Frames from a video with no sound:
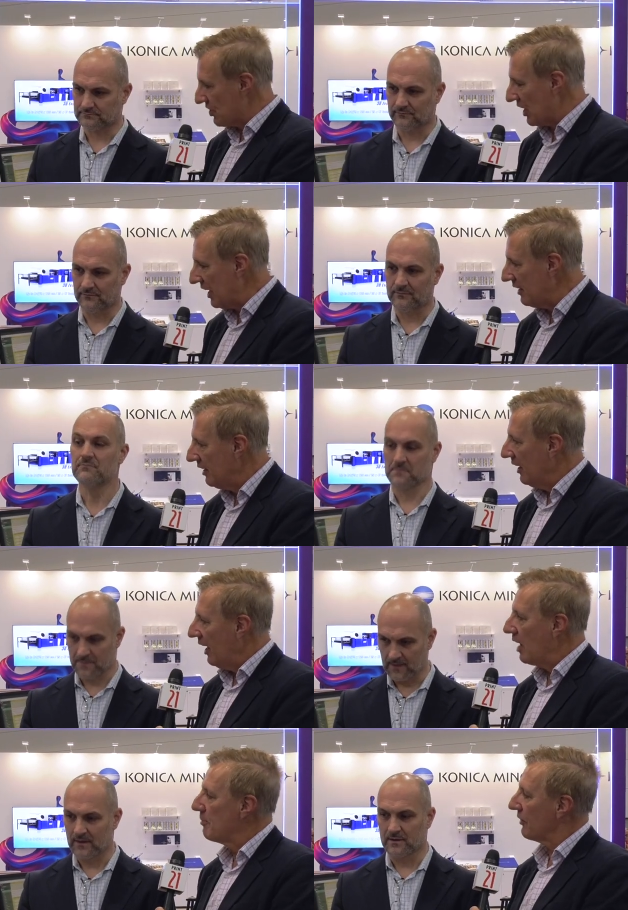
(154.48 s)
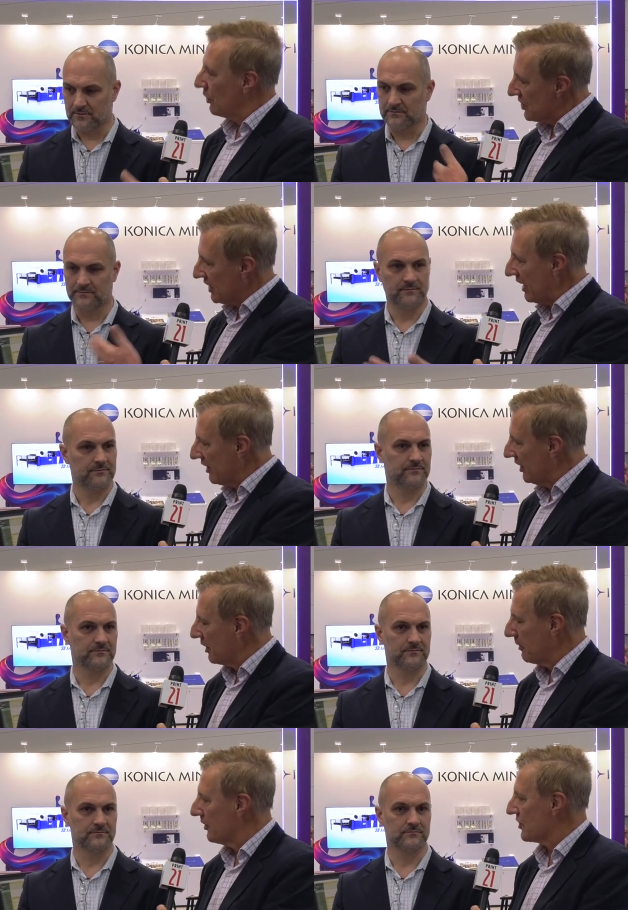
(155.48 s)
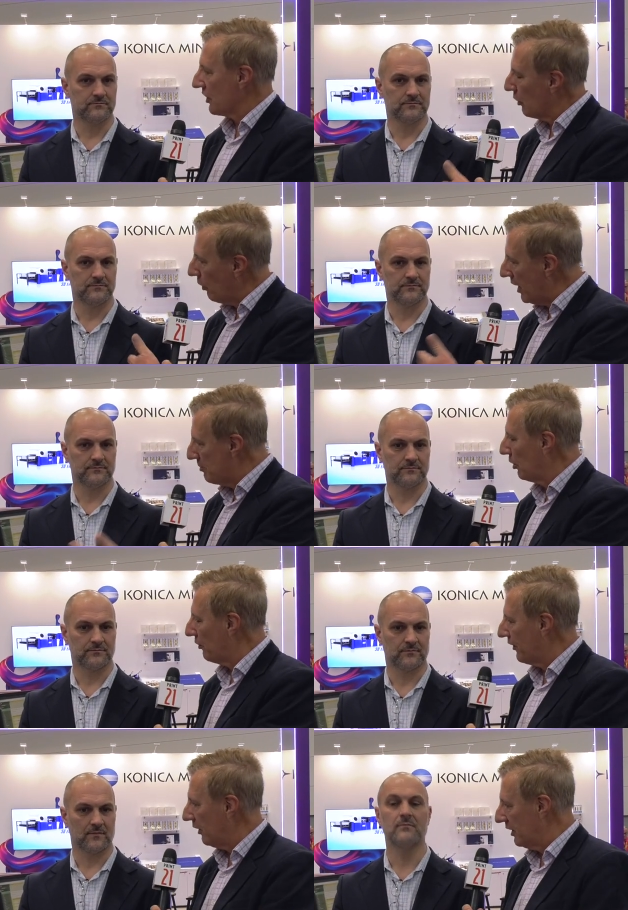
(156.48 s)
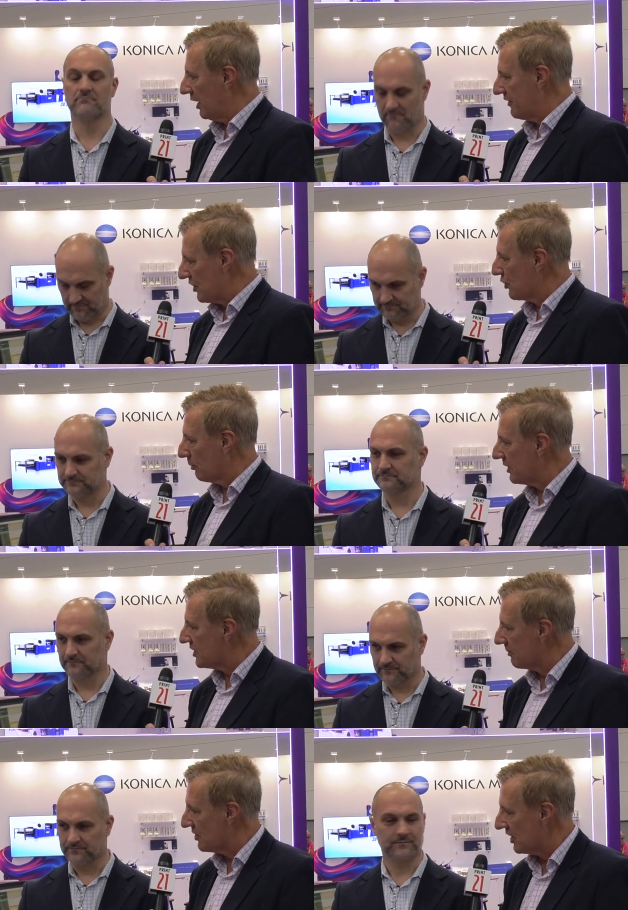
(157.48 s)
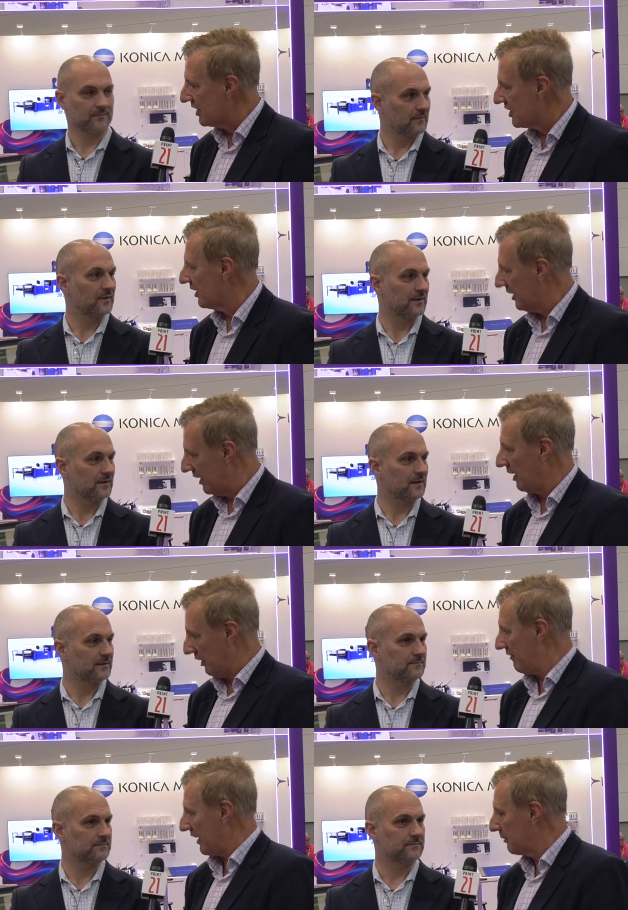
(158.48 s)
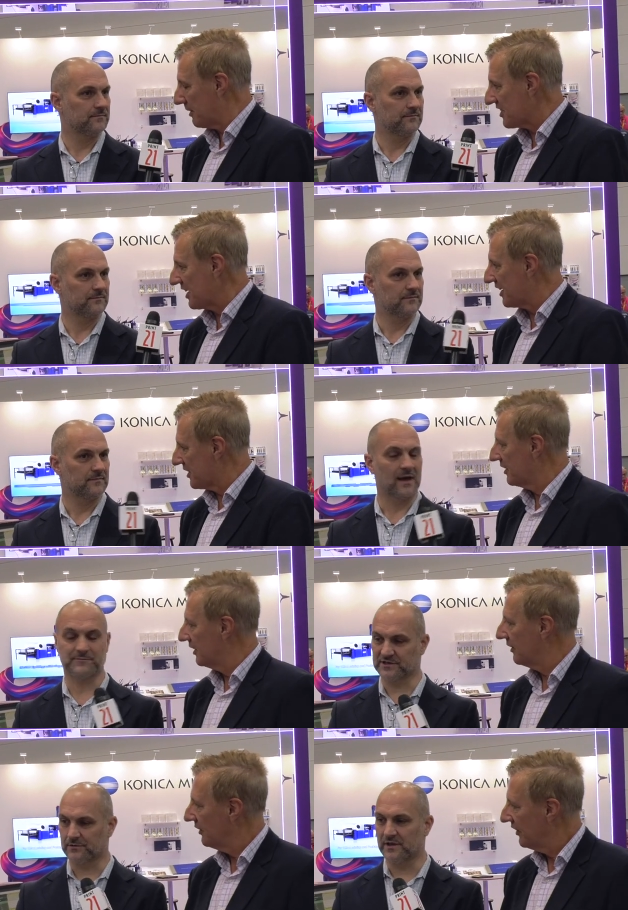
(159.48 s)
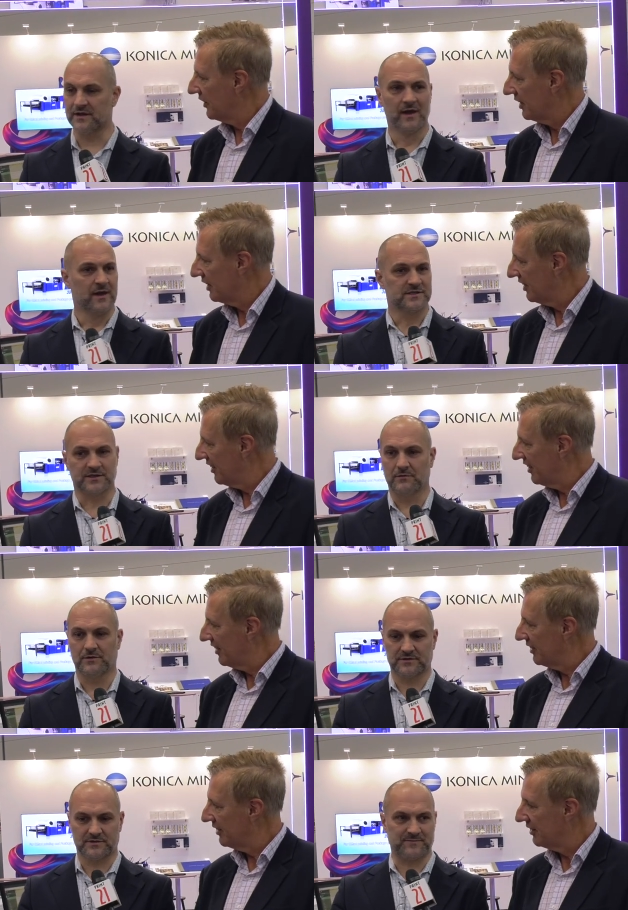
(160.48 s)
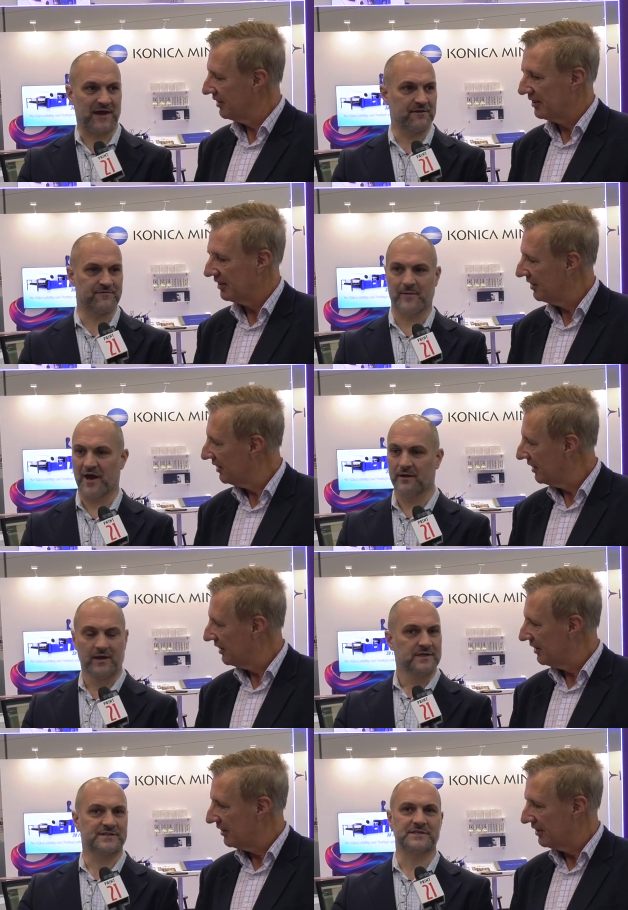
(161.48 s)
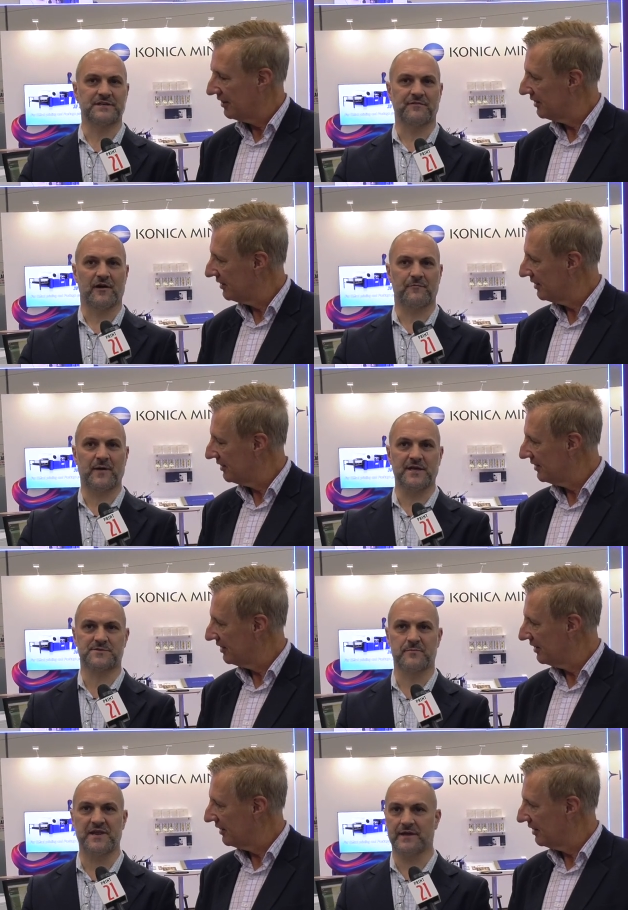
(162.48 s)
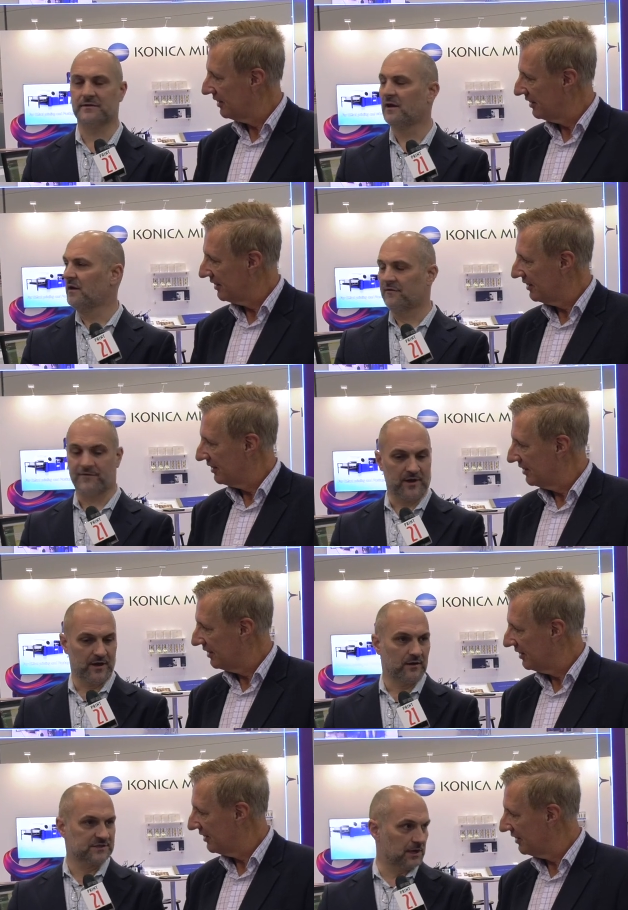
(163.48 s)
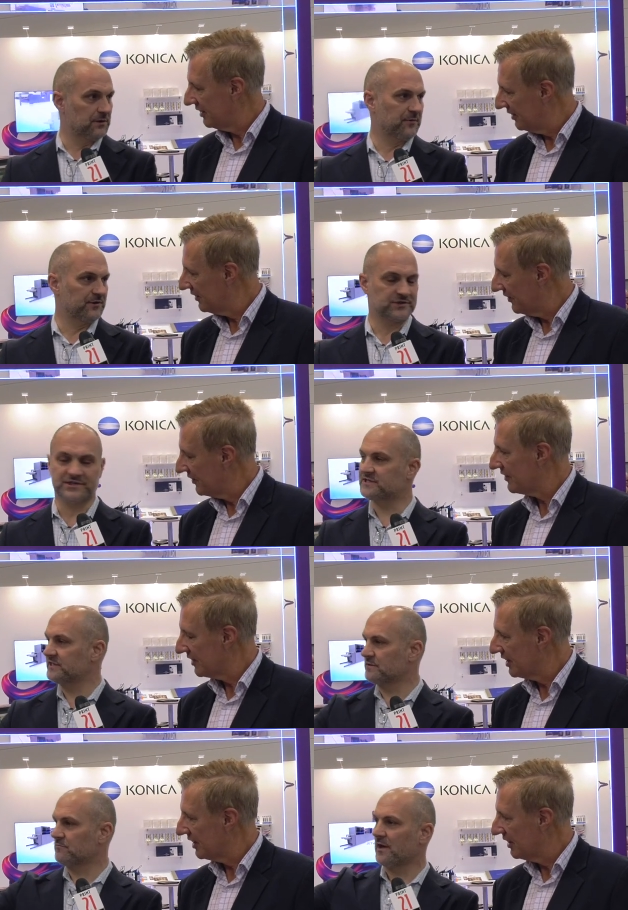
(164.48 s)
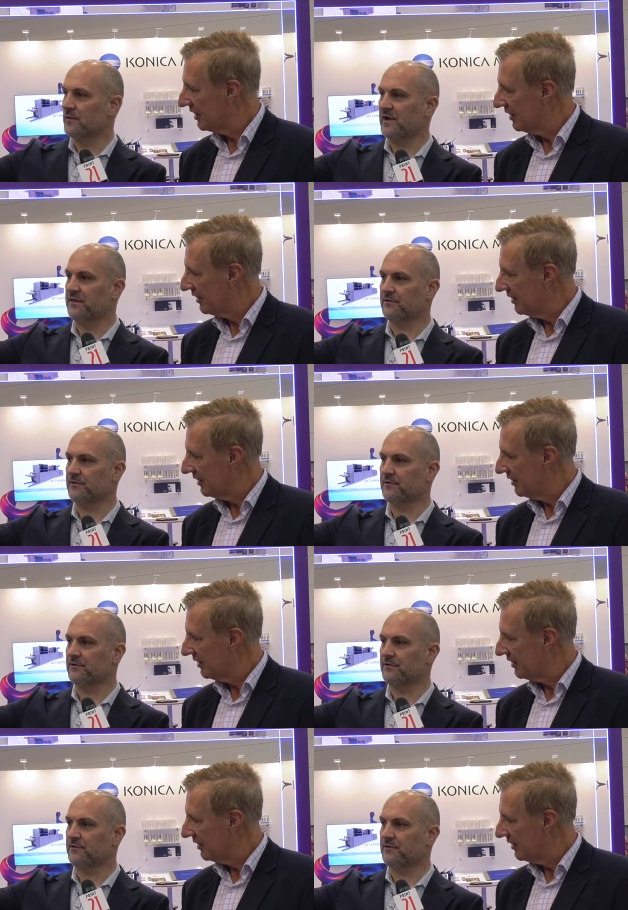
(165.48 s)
Speaker 1: machine, uh, but of course, Connick Wells has got a wide portfolio of digital printing machines on, uh, available, is not
Speaker 2: it? Absolutely. So, look, spanning from a 65 page per minute from a toner production system right the way